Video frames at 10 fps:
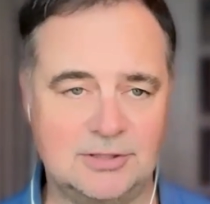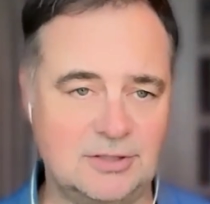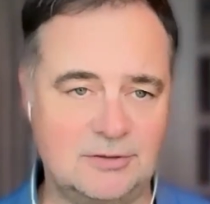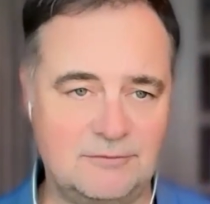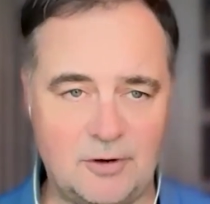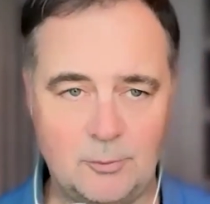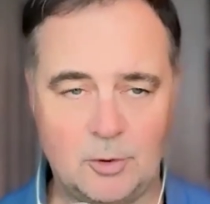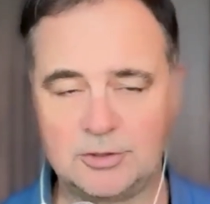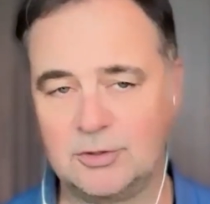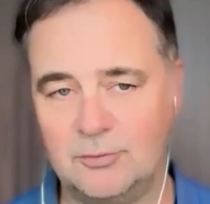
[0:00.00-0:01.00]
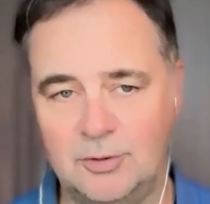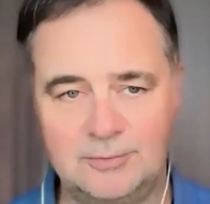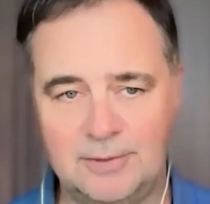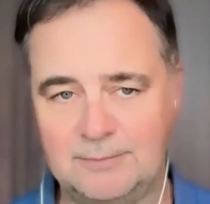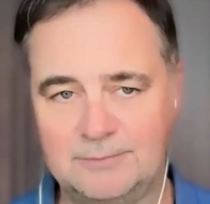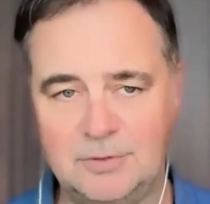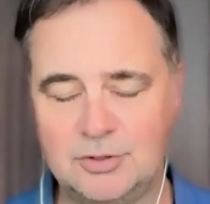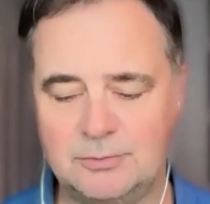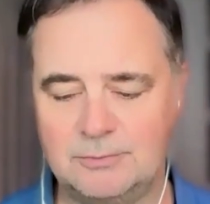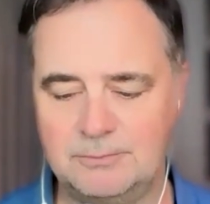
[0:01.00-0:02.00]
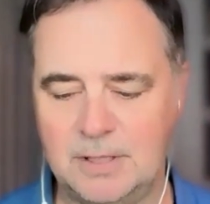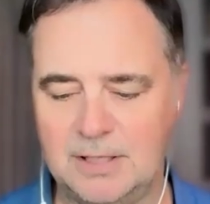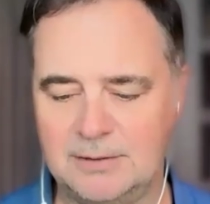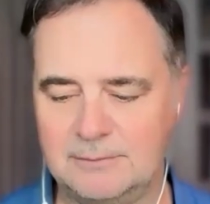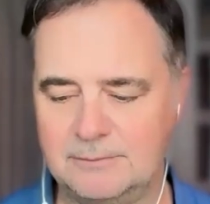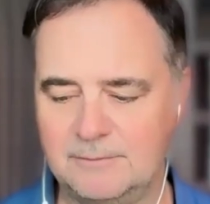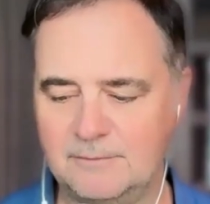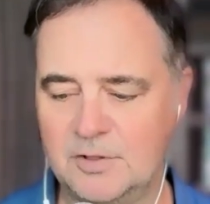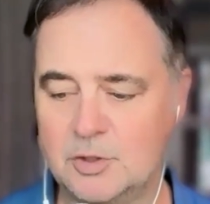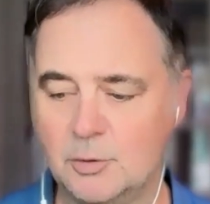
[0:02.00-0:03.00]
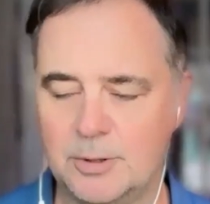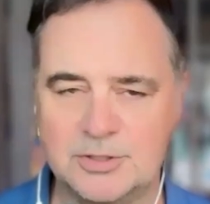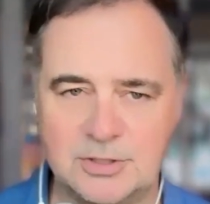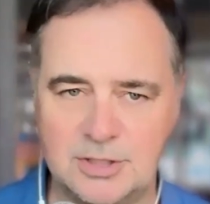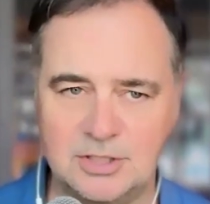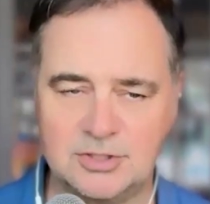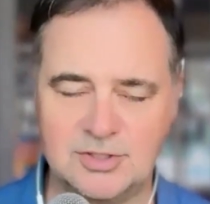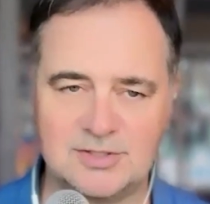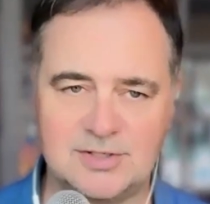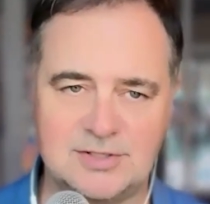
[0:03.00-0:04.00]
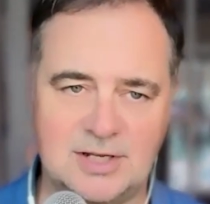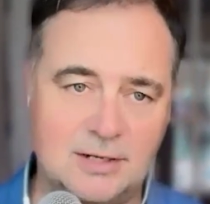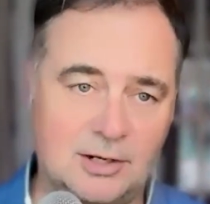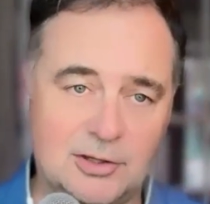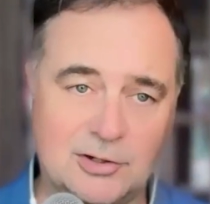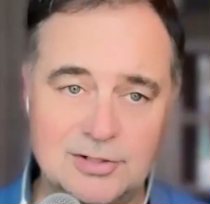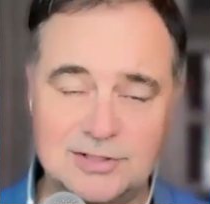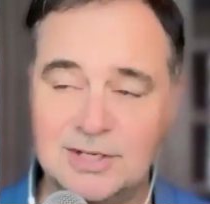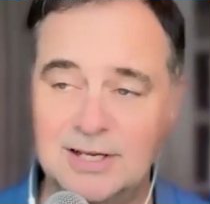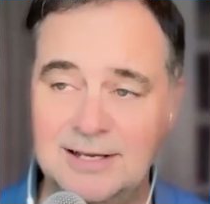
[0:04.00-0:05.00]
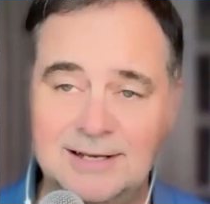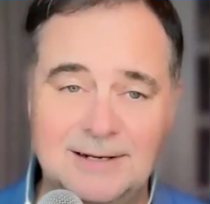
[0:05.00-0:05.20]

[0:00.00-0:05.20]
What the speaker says: So I said frameworks are one. I'm using visual presentations as a second. A third is,